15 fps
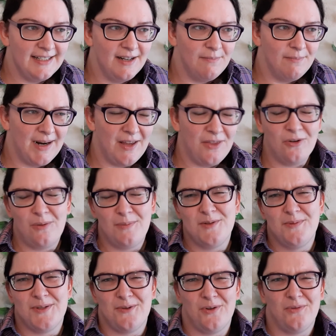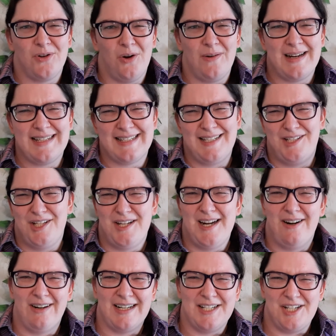my other option was sort of going as a
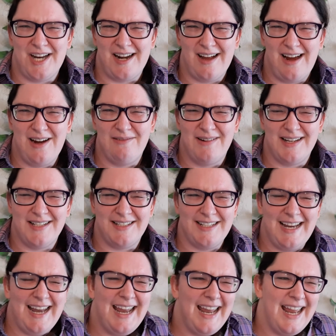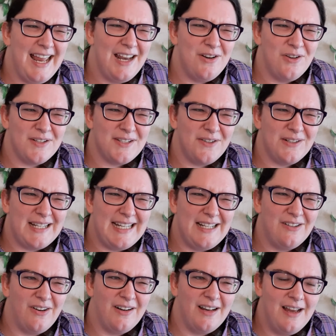generic Jedi, which, not so keen
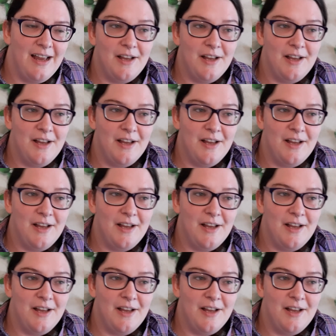on.